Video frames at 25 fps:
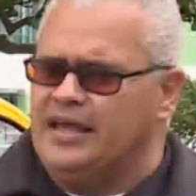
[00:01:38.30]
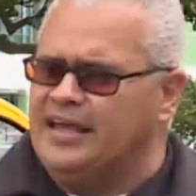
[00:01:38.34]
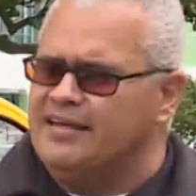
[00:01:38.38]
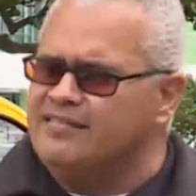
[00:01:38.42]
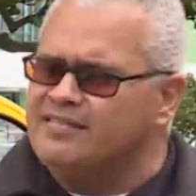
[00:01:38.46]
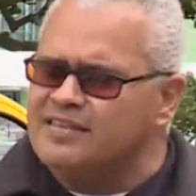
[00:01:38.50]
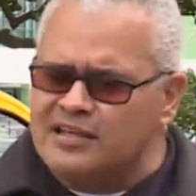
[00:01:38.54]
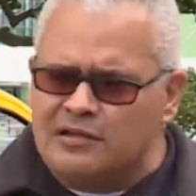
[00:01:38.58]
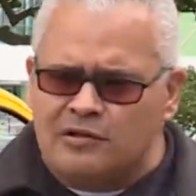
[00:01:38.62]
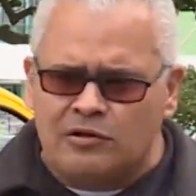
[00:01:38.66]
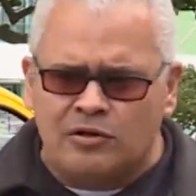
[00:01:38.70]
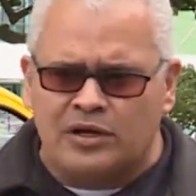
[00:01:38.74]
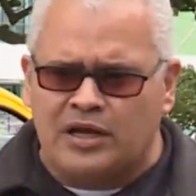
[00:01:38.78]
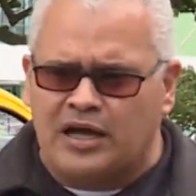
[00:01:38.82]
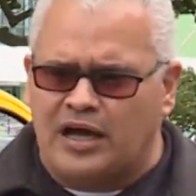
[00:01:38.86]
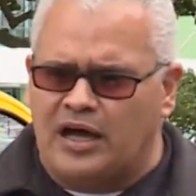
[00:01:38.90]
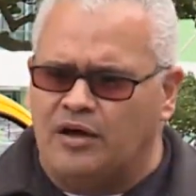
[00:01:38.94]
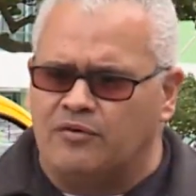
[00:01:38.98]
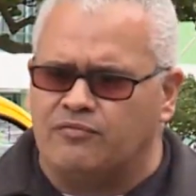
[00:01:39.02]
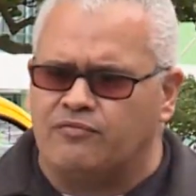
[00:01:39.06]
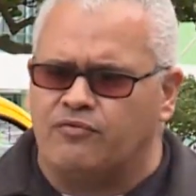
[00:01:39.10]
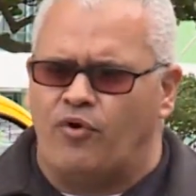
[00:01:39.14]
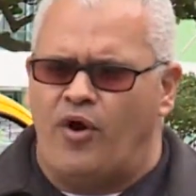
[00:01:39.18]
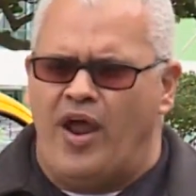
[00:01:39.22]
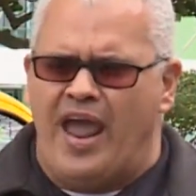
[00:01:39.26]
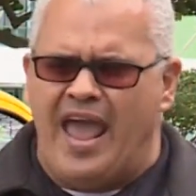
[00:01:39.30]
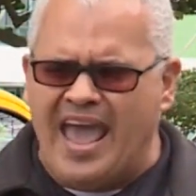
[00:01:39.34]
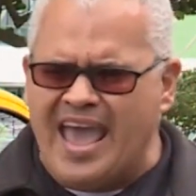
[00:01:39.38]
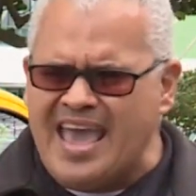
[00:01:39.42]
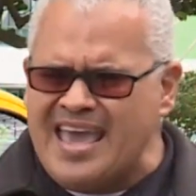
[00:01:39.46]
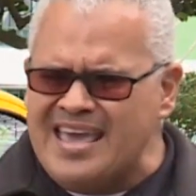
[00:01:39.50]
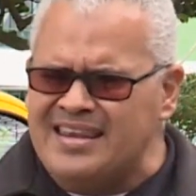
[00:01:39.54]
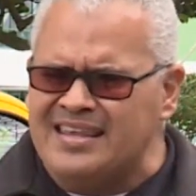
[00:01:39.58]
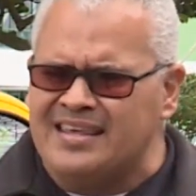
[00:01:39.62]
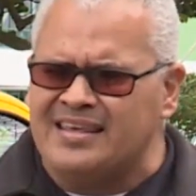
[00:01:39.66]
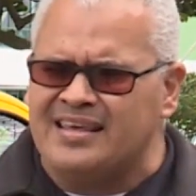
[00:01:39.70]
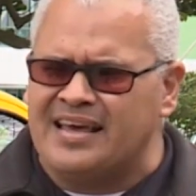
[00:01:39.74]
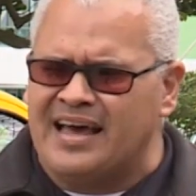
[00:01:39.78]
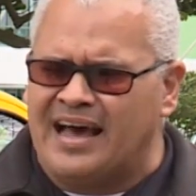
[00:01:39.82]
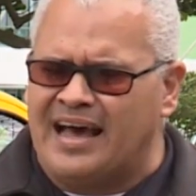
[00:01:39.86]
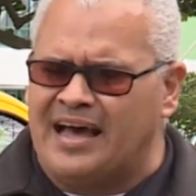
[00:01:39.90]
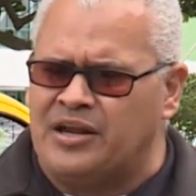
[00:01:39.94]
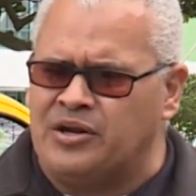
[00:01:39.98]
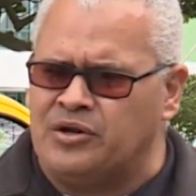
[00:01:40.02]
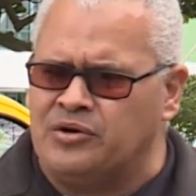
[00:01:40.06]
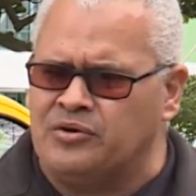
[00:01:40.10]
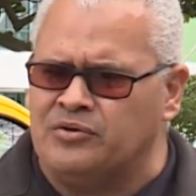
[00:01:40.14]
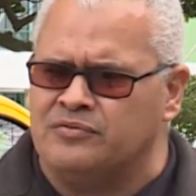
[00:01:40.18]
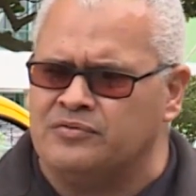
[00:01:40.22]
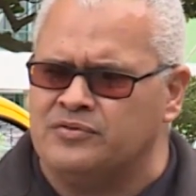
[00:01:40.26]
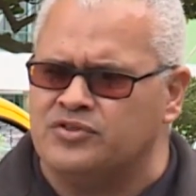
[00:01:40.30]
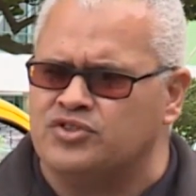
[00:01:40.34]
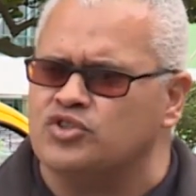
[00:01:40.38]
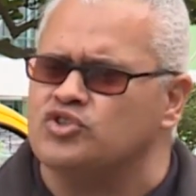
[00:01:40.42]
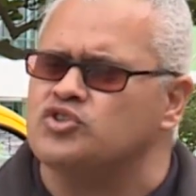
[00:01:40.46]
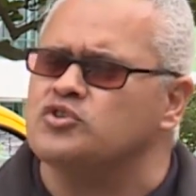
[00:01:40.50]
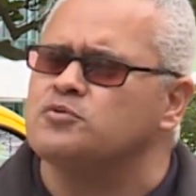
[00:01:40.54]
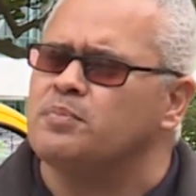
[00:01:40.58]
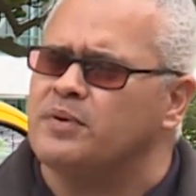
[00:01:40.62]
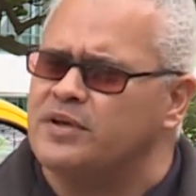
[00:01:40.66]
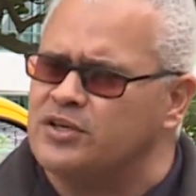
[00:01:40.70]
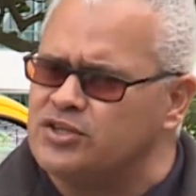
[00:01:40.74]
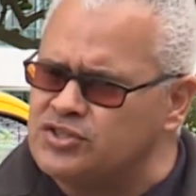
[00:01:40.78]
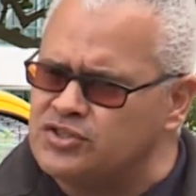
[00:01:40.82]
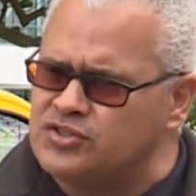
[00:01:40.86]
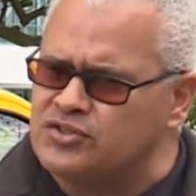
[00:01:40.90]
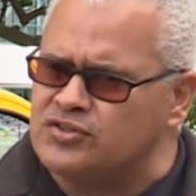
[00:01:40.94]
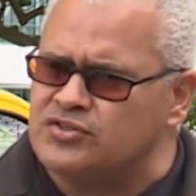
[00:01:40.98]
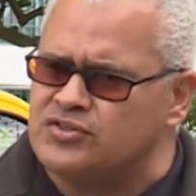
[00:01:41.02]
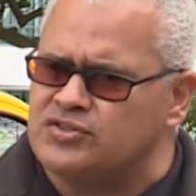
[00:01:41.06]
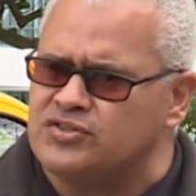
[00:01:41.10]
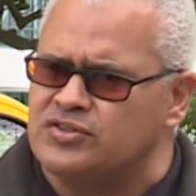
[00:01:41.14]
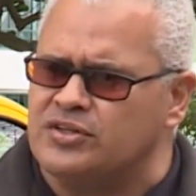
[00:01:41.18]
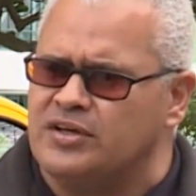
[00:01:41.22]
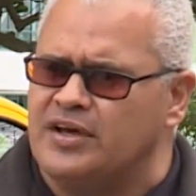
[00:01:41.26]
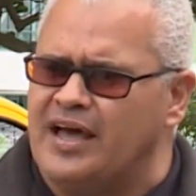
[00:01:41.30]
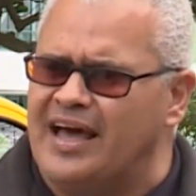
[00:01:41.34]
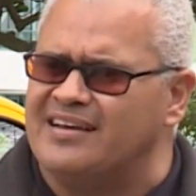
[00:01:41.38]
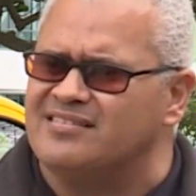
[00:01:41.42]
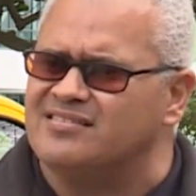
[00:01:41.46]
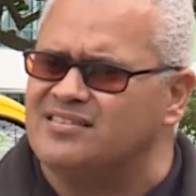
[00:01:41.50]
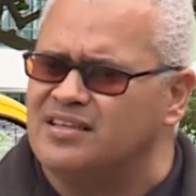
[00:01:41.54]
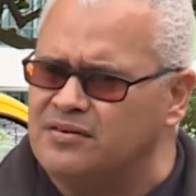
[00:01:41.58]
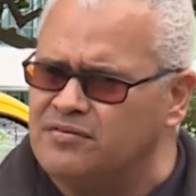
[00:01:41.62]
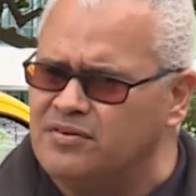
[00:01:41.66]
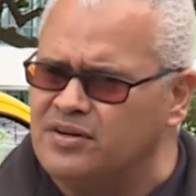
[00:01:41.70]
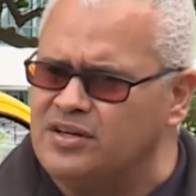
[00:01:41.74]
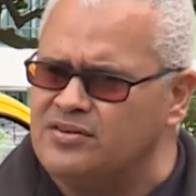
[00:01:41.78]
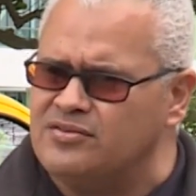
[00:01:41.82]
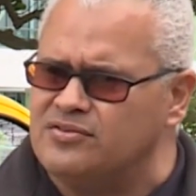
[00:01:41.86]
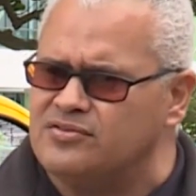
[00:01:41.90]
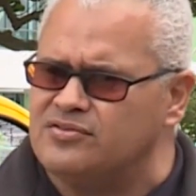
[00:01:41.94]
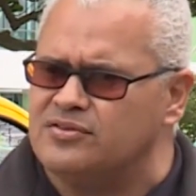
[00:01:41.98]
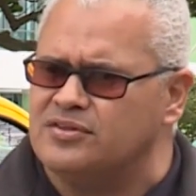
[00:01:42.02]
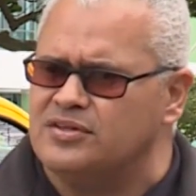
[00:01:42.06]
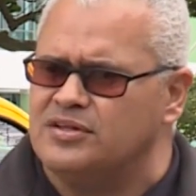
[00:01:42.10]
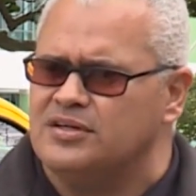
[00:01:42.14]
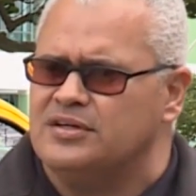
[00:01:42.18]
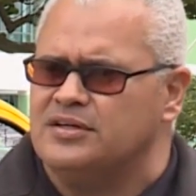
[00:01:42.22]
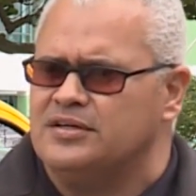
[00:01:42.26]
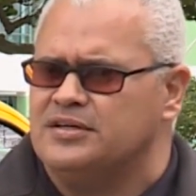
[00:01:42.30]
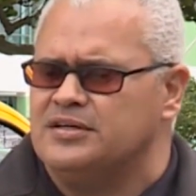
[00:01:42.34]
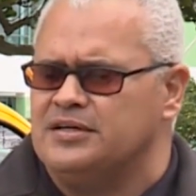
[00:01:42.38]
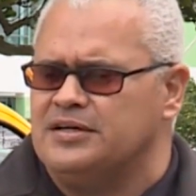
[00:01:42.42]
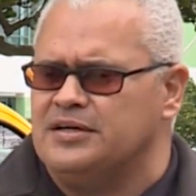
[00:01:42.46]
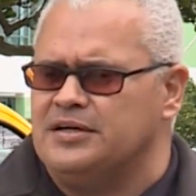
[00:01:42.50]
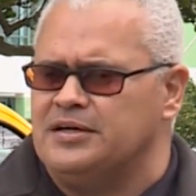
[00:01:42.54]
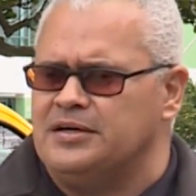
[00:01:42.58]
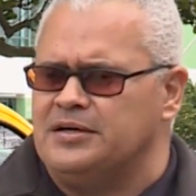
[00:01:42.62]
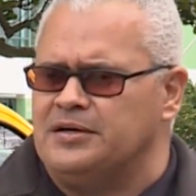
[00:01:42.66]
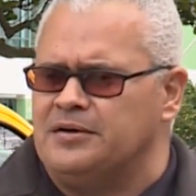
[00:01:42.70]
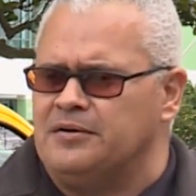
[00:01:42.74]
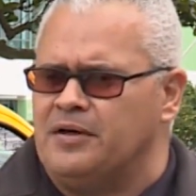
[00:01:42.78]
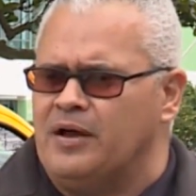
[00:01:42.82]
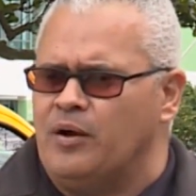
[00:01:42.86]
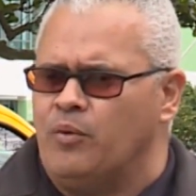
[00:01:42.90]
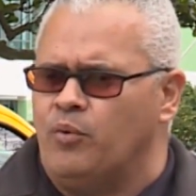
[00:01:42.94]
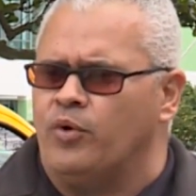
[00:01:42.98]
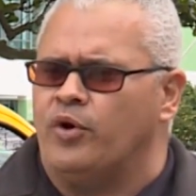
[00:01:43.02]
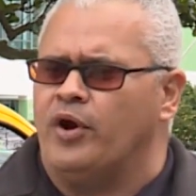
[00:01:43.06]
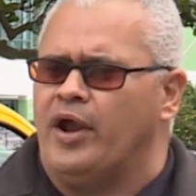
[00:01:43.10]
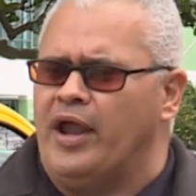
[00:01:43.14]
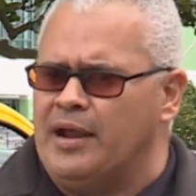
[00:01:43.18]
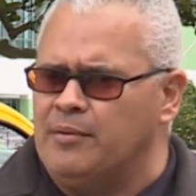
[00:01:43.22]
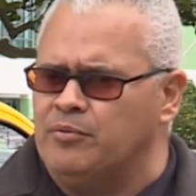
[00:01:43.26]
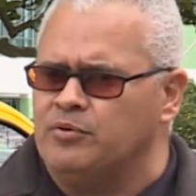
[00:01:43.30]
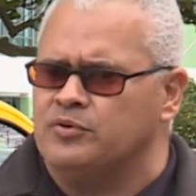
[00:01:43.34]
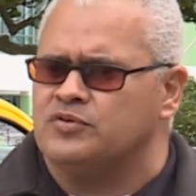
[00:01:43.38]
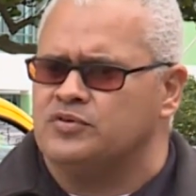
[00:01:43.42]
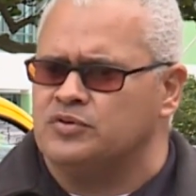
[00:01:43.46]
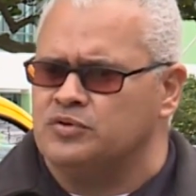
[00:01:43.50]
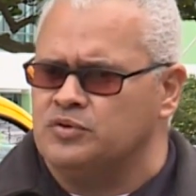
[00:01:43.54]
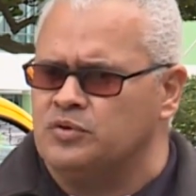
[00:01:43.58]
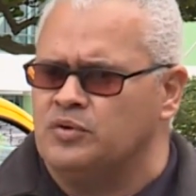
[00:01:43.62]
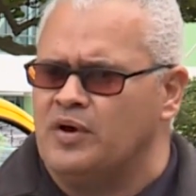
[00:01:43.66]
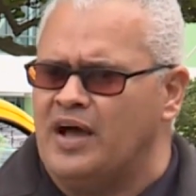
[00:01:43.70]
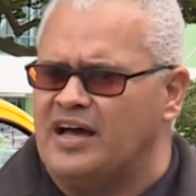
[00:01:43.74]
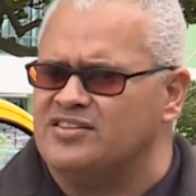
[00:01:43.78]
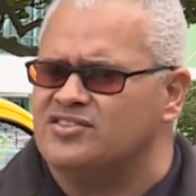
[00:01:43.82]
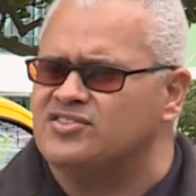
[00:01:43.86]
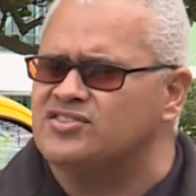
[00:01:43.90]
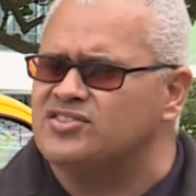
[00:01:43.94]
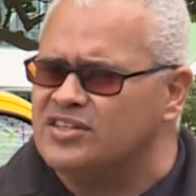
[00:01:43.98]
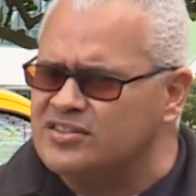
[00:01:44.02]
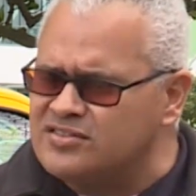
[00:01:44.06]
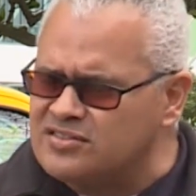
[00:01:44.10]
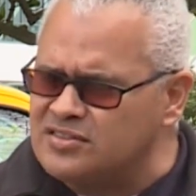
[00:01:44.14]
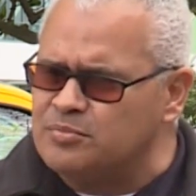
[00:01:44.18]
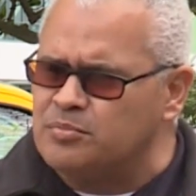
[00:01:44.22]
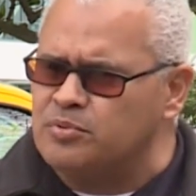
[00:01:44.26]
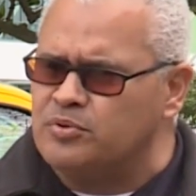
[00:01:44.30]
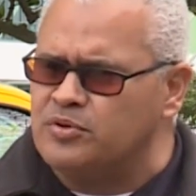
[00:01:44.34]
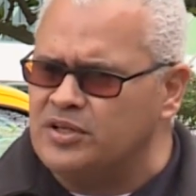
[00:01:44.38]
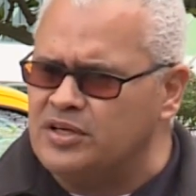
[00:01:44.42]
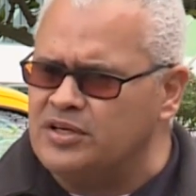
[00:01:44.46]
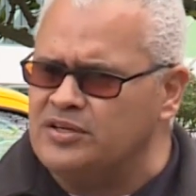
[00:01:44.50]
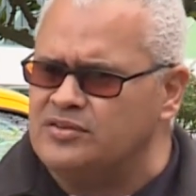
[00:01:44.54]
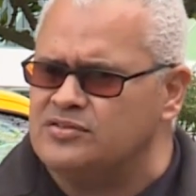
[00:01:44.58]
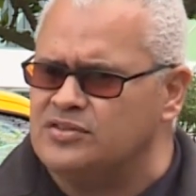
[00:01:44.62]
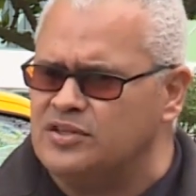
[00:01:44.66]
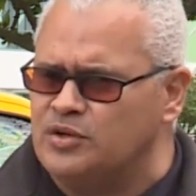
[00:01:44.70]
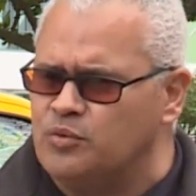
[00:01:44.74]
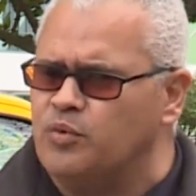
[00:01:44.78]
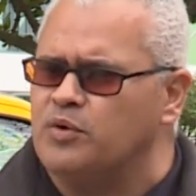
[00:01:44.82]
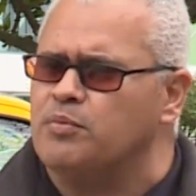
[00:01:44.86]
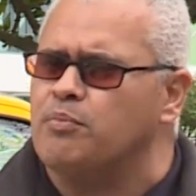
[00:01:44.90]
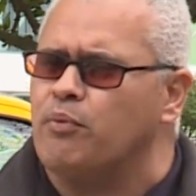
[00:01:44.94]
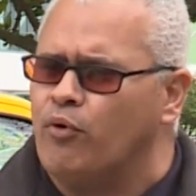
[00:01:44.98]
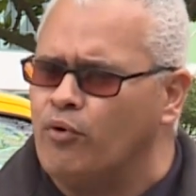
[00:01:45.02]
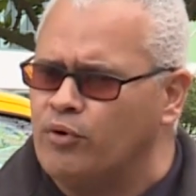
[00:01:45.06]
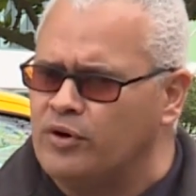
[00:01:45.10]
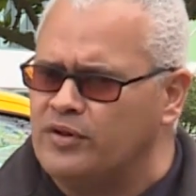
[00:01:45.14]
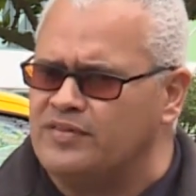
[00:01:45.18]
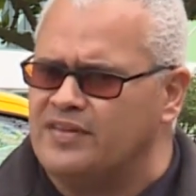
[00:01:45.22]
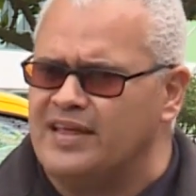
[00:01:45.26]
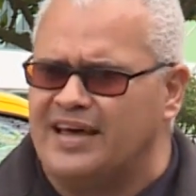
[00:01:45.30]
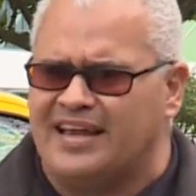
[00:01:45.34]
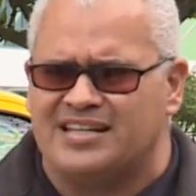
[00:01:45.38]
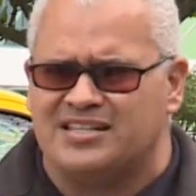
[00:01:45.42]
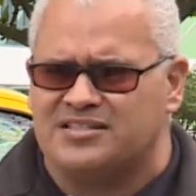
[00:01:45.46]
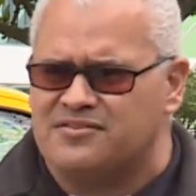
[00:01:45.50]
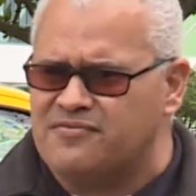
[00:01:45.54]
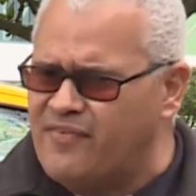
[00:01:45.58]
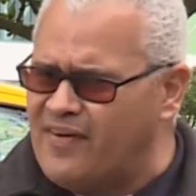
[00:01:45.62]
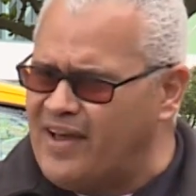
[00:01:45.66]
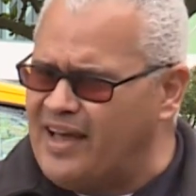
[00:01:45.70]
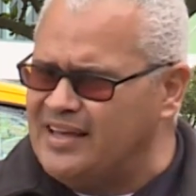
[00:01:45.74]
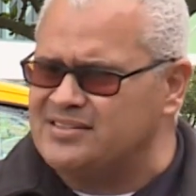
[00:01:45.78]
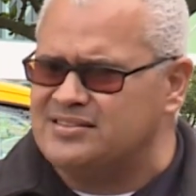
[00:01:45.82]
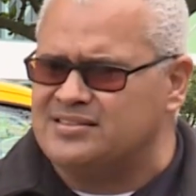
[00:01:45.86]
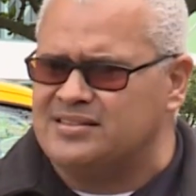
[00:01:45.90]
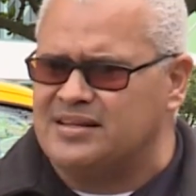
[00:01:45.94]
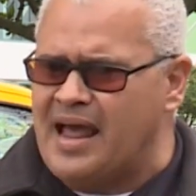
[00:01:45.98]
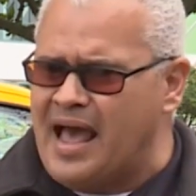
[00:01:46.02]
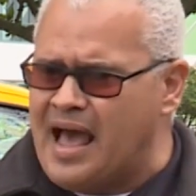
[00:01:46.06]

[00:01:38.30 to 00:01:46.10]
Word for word: in the lookout for any kind of suspicious uh, activities. Uh, and we're able to assist the police in reporting that as fast as it